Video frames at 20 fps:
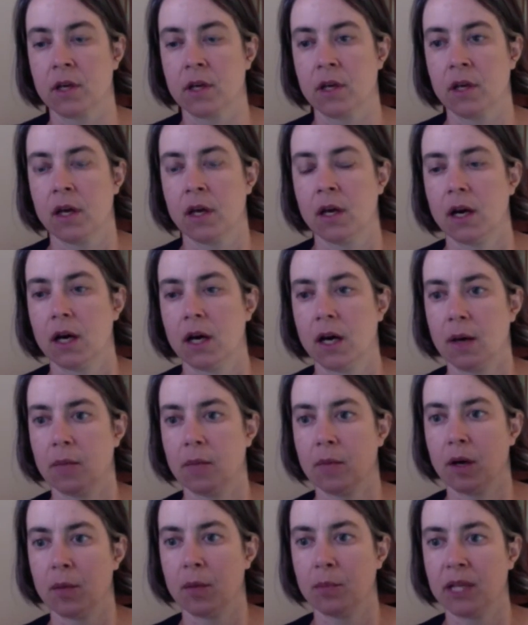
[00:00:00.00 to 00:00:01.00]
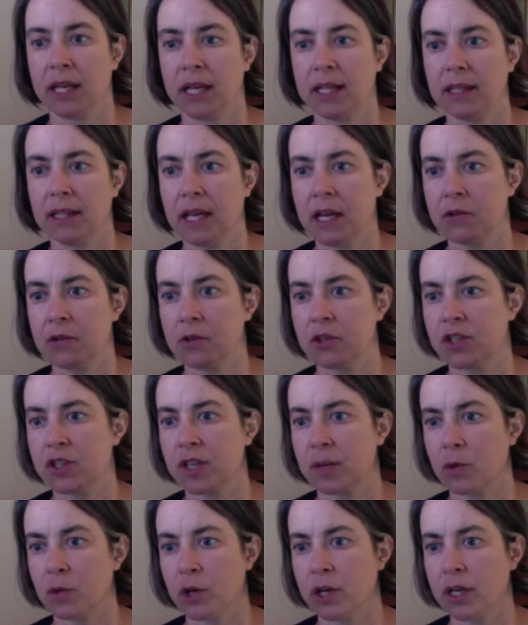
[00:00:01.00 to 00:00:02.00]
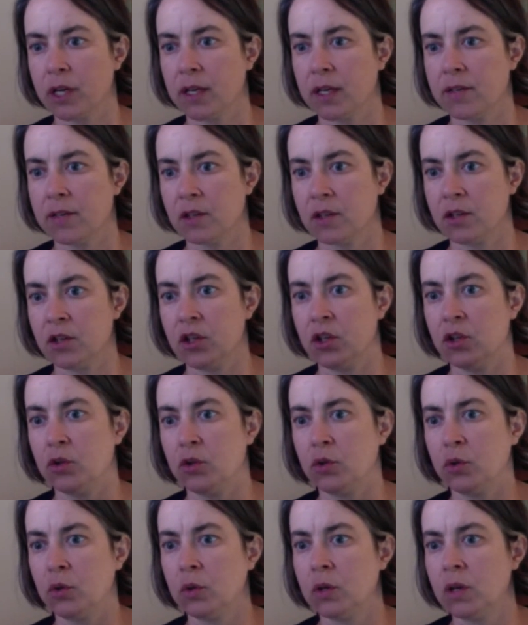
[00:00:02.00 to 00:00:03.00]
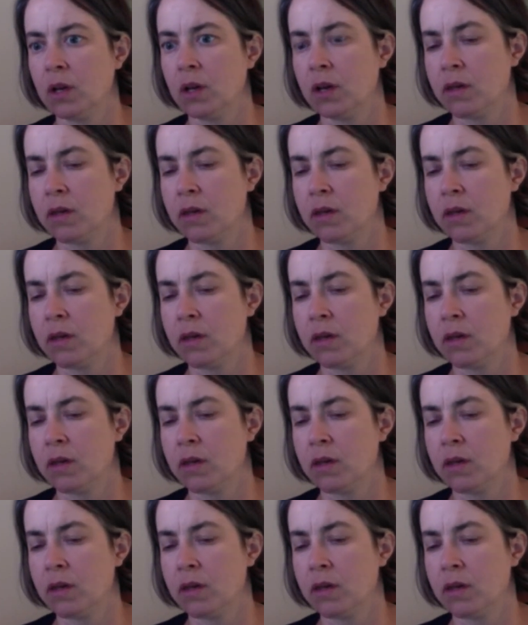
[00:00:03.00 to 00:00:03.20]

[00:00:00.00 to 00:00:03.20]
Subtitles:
A plain language summary is a new